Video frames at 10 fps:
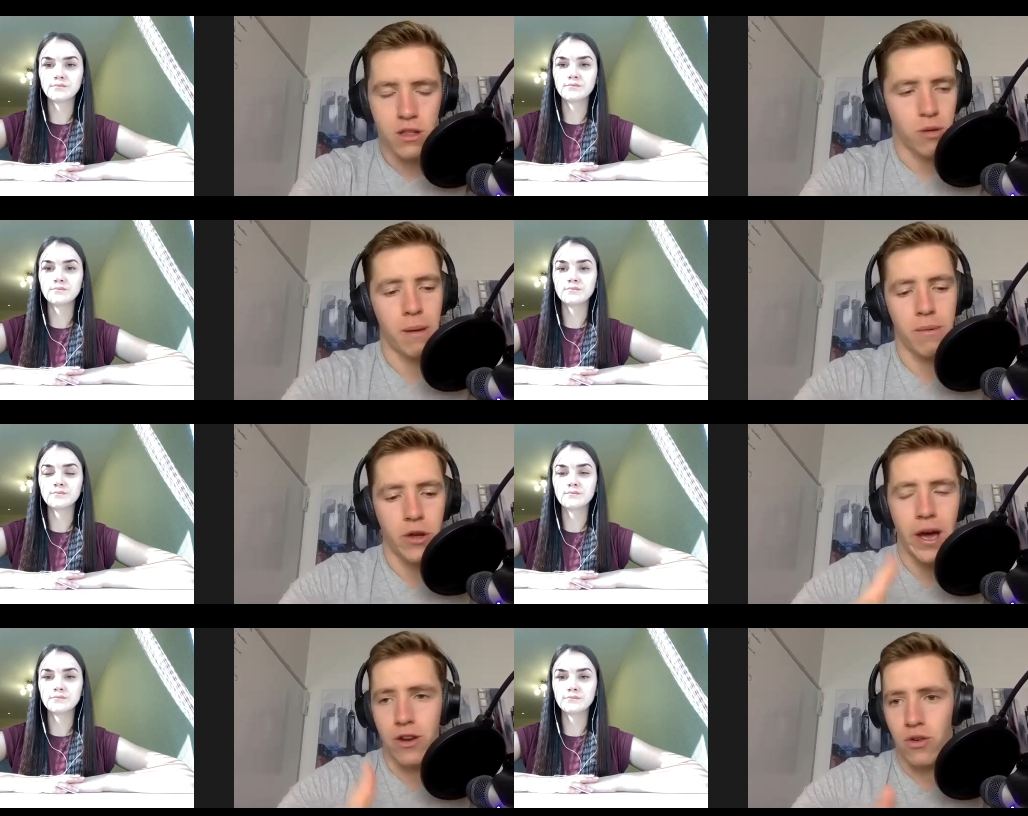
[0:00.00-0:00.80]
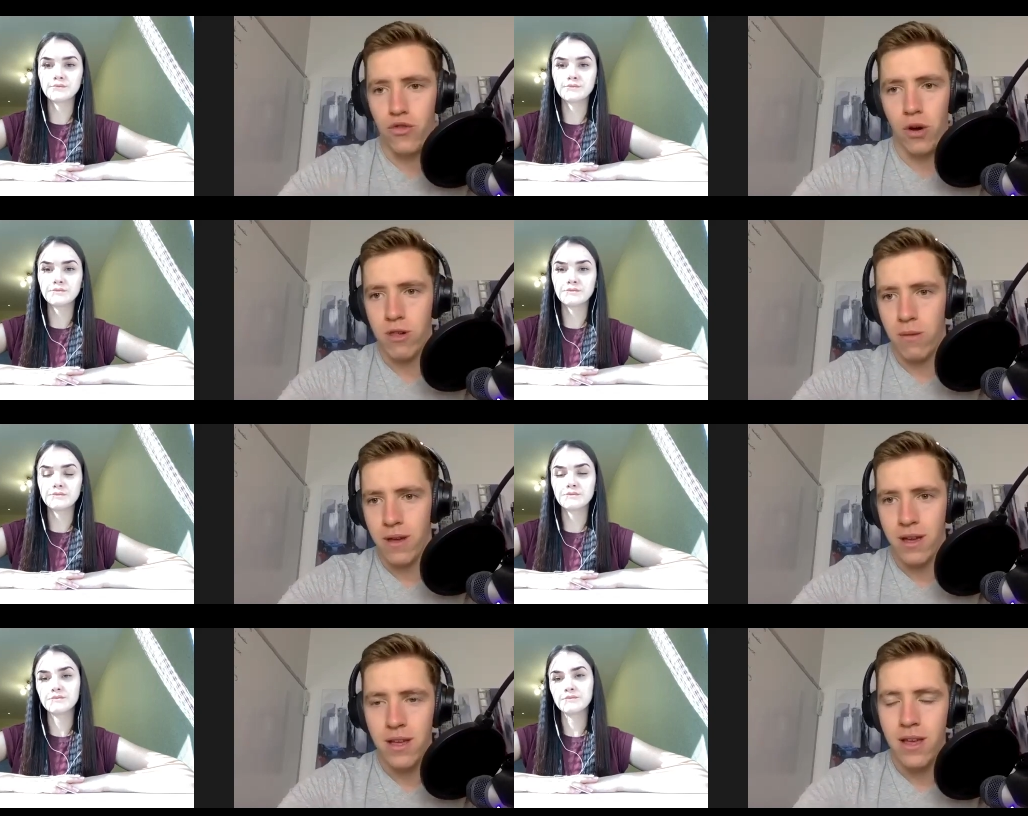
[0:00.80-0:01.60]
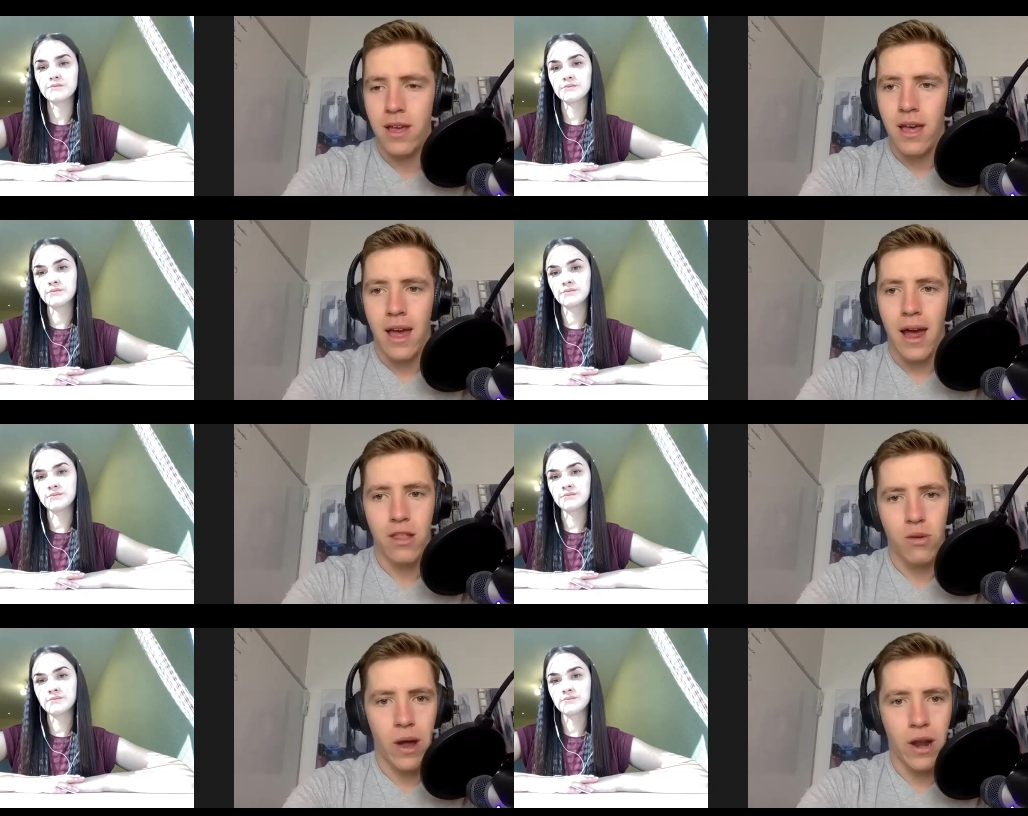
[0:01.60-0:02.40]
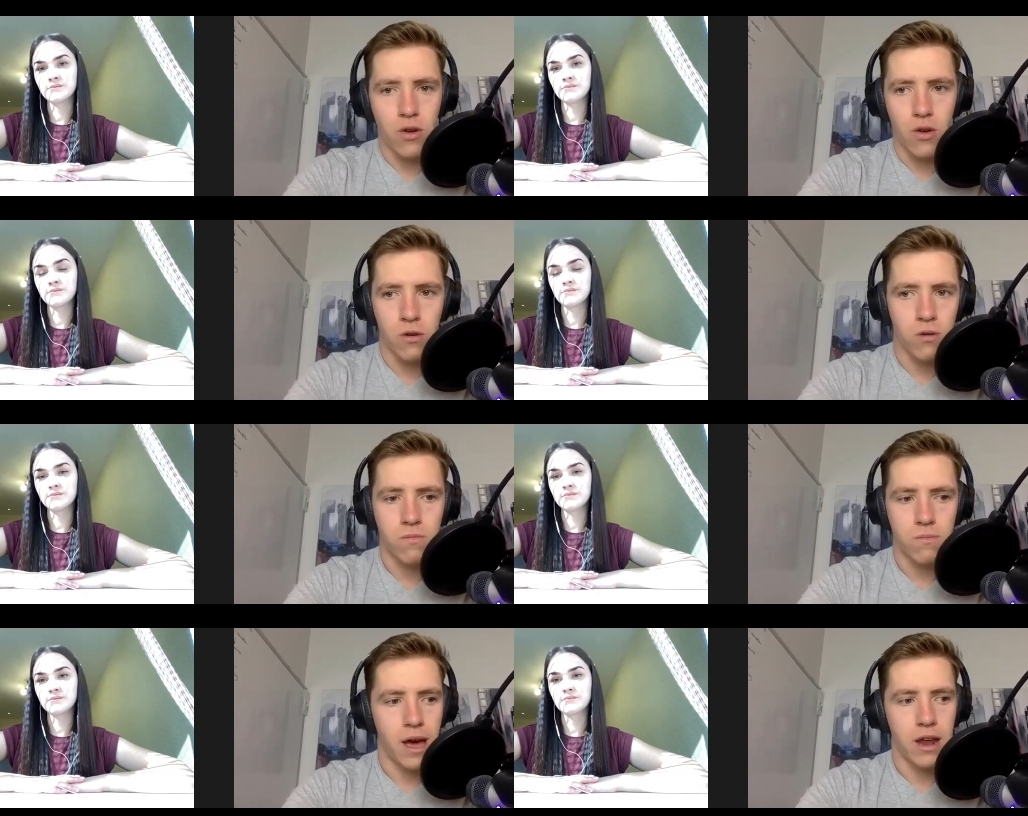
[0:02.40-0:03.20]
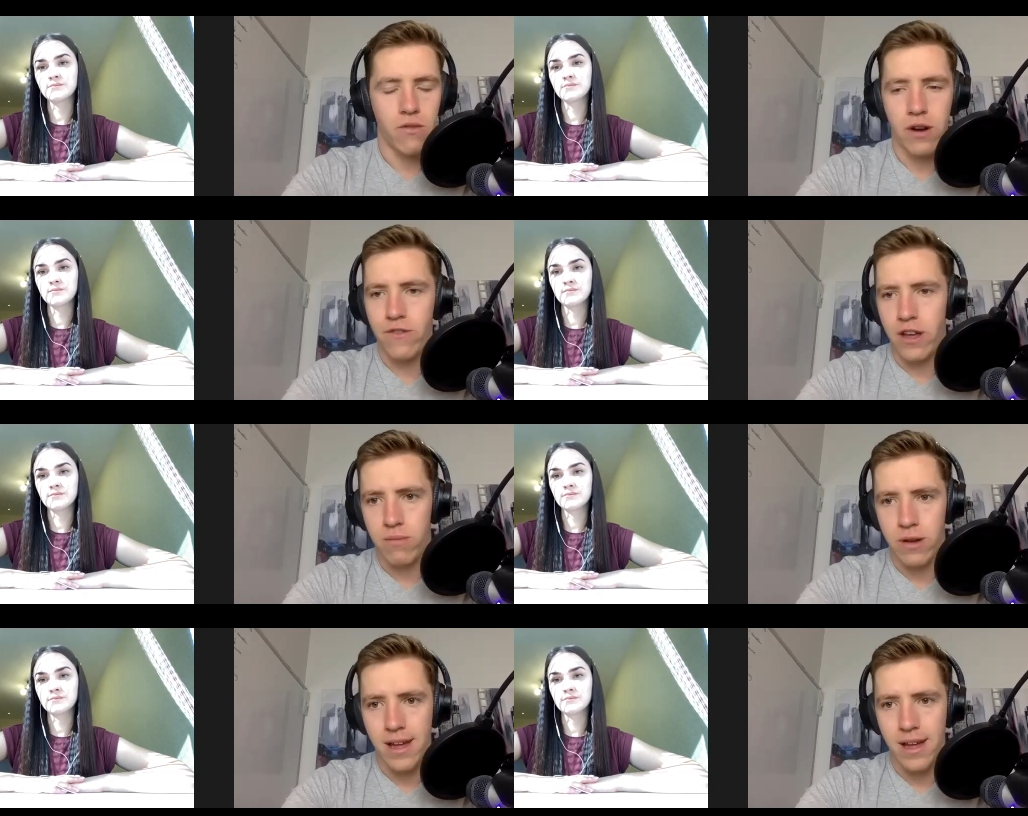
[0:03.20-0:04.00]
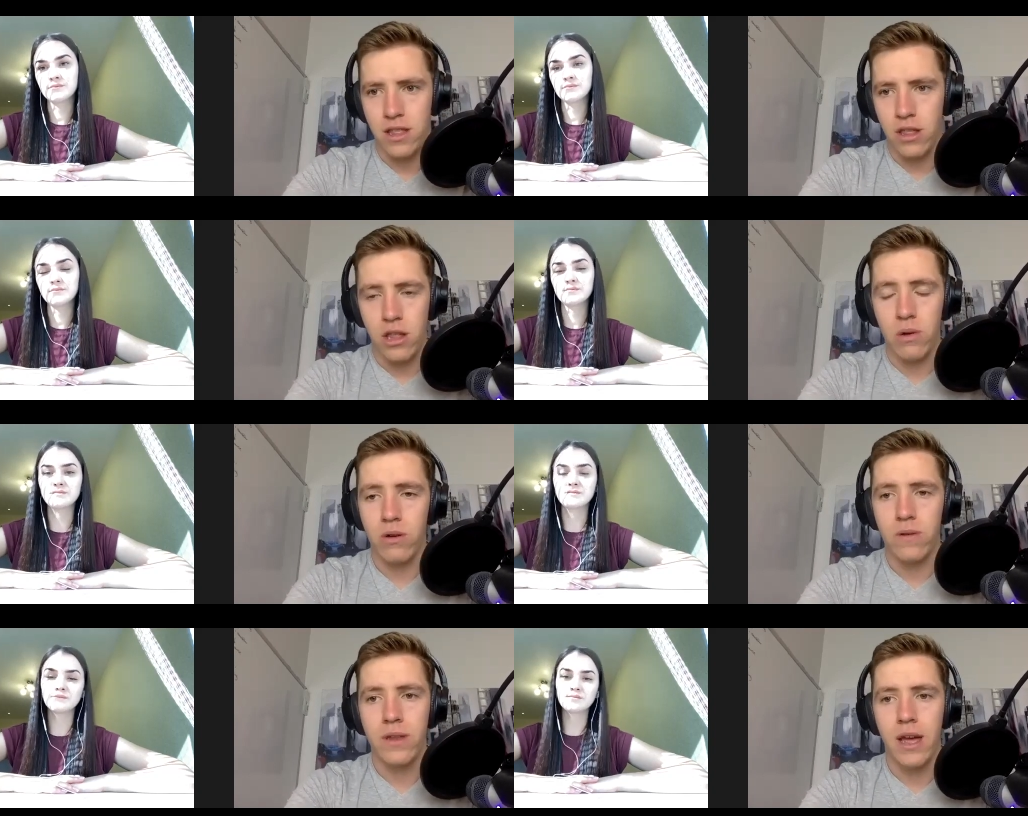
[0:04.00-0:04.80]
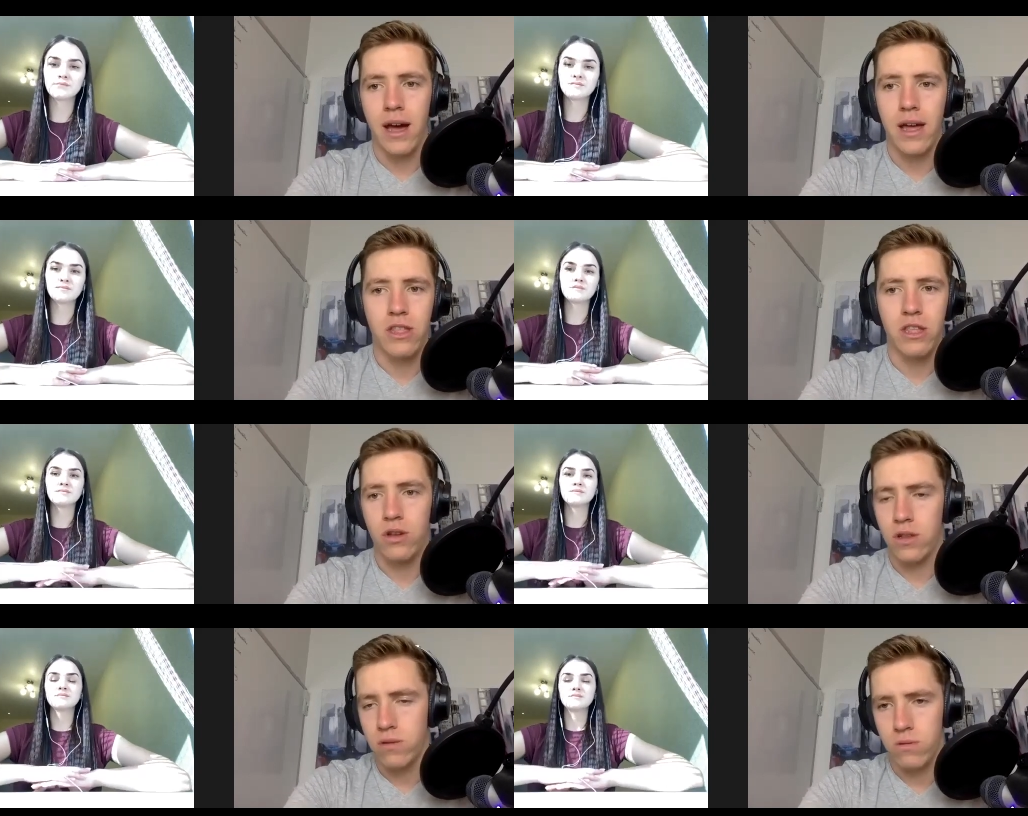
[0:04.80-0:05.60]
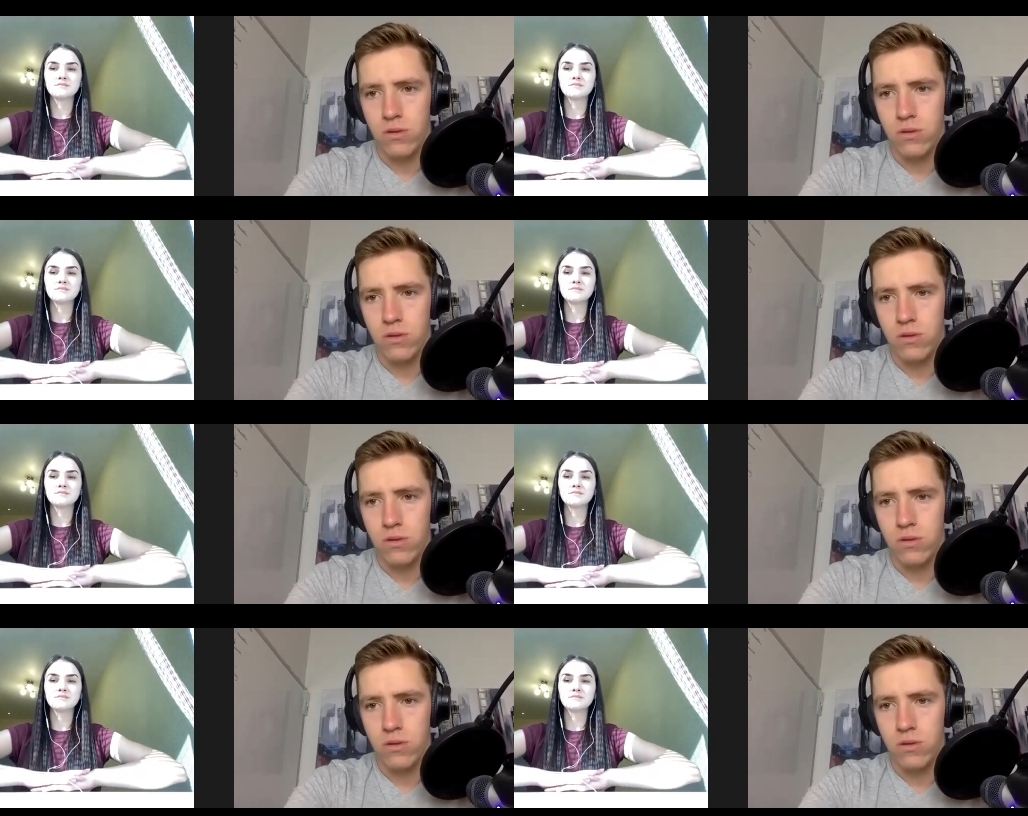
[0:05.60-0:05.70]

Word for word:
Speaker 1: So maybe you go out and do drop shipping as a way to learn how to run Facebook ads and so on. Uh, and then you can